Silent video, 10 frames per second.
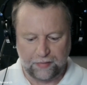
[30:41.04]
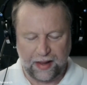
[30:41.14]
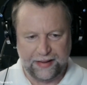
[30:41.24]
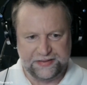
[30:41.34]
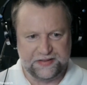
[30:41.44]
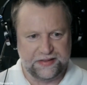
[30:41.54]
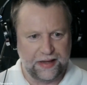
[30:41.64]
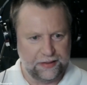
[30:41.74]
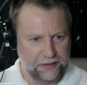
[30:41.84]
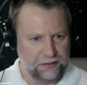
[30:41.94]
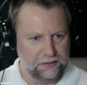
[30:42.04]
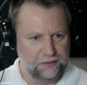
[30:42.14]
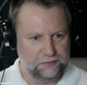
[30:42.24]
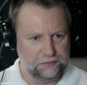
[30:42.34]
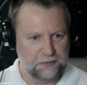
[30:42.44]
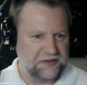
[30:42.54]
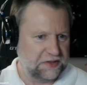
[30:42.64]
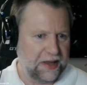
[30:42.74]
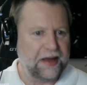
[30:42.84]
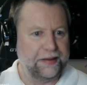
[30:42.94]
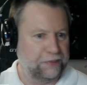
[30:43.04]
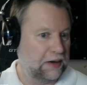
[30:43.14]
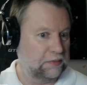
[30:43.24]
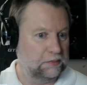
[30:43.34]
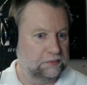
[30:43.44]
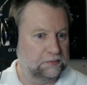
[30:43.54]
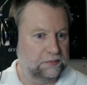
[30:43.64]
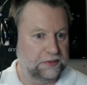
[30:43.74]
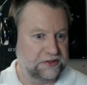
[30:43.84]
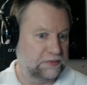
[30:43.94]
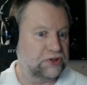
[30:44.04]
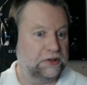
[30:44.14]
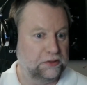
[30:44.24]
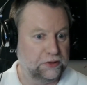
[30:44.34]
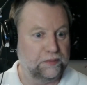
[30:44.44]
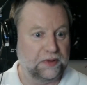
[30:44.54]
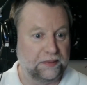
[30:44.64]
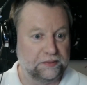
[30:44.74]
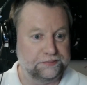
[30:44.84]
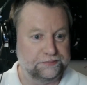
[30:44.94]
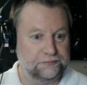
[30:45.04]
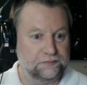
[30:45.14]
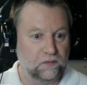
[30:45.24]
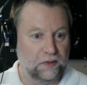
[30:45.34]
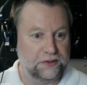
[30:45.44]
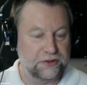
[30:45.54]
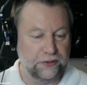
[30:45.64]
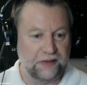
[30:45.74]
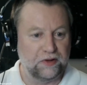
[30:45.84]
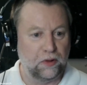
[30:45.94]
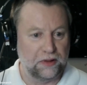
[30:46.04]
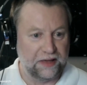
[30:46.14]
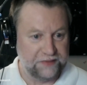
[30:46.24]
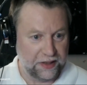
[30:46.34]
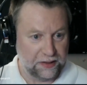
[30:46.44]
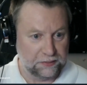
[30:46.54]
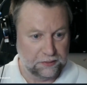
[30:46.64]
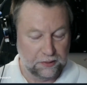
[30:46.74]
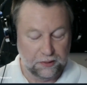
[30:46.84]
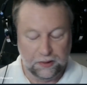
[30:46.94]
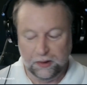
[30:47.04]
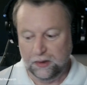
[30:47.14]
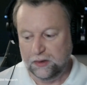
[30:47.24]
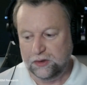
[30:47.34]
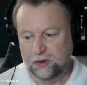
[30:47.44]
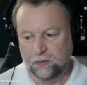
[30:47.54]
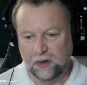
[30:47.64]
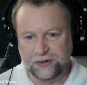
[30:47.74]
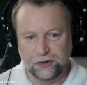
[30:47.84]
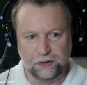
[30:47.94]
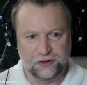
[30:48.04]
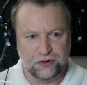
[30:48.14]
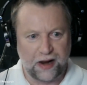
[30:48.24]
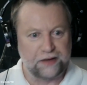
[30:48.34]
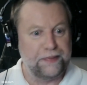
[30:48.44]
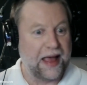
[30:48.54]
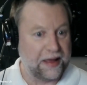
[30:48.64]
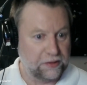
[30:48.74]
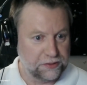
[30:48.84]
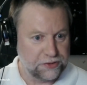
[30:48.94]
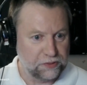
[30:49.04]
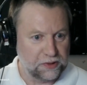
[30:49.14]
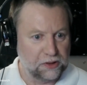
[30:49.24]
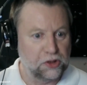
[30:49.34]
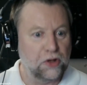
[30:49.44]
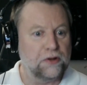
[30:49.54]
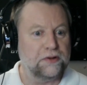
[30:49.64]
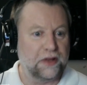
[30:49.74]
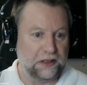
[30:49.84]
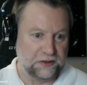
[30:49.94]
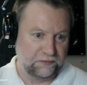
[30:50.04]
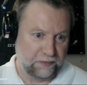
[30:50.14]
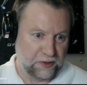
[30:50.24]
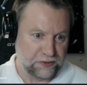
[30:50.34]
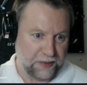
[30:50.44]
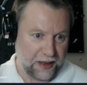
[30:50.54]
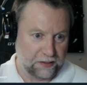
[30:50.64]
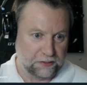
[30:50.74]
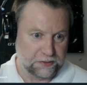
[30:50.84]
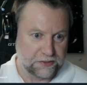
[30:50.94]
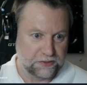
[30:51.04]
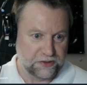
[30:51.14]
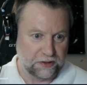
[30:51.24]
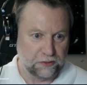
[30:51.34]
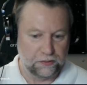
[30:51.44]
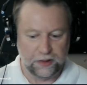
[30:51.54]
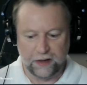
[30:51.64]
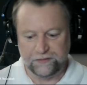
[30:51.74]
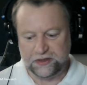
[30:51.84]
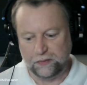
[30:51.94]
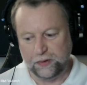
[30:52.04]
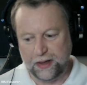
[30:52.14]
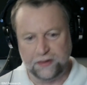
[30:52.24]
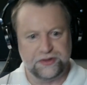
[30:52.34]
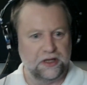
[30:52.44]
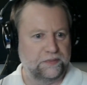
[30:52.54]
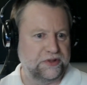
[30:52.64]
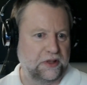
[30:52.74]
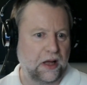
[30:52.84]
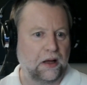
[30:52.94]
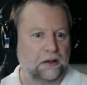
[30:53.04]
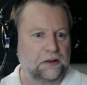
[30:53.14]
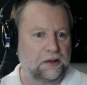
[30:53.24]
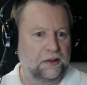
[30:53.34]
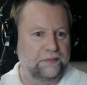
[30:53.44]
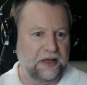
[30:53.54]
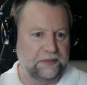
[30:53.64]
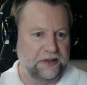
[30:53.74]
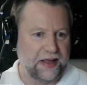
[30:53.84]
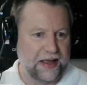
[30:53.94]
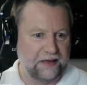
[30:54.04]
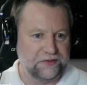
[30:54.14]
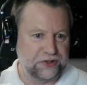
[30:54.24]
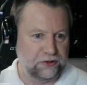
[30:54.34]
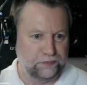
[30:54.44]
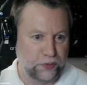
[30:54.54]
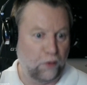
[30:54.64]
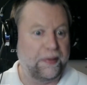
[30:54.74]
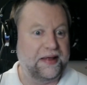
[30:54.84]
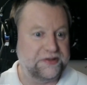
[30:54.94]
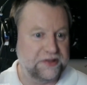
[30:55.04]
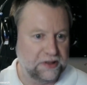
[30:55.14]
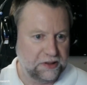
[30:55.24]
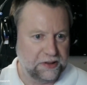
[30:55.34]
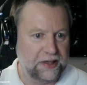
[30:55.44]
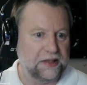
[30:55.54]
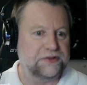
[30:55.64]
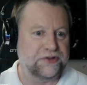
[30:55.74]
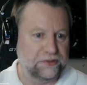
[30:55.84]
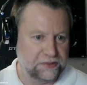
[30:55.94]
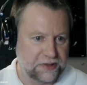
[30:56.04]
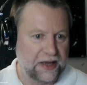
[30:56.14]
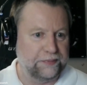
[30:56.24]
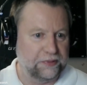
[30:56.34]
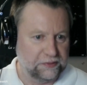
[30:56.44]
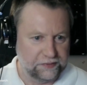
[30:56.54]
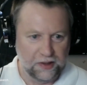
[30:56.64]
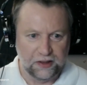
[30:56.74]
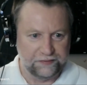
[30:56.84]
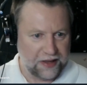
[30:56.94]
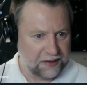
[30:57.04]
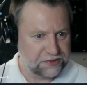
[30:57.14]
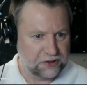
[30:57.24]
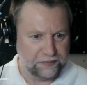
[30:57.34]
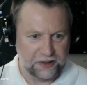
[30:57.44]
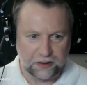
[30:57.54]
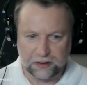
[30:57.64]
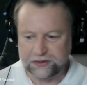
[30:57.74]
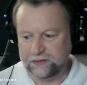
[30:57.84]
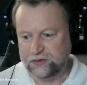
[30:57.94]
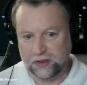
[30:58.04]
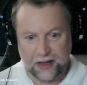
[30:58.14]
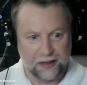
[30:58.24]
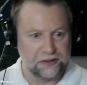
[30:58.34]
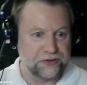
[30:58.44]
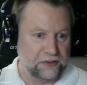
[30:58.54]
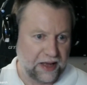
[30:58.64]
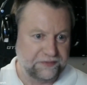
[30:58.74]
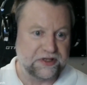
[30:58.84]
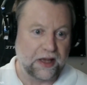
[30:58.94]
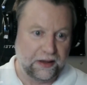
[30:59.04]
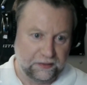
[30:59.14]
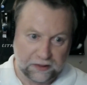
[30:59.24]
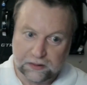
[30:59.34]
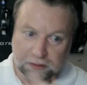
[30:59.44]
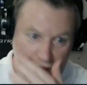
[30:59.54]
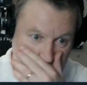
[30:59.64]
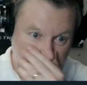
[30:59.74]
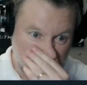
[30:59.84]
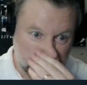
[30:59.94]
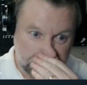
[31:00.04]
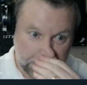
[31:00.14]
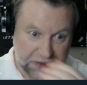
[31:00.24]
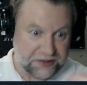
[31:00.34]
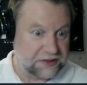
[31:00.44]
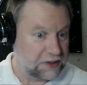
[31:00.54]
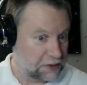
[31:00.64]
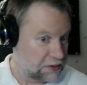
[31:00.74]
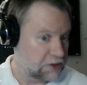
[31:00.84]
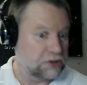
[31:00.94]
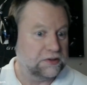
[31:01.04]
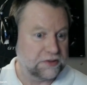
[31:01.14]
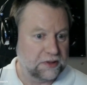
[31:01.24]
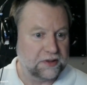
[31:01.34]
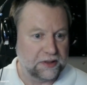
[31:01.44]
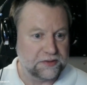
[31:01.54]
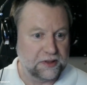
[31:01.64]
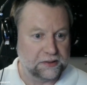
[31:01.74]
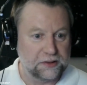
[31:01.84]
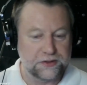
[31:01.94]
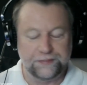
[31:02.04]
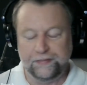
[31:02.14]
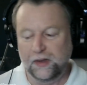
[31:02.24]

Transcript: as stated, it's an AI problem. It's a machine learning problem, right? So you have a whole lot of data. You want to extract patterns. You want to learn things from those patterns. So if someone else comes along, maybe they have a certain propensity to get a certain type of cancer because of genetics or lifestyle or pre-existing conditions and things like this.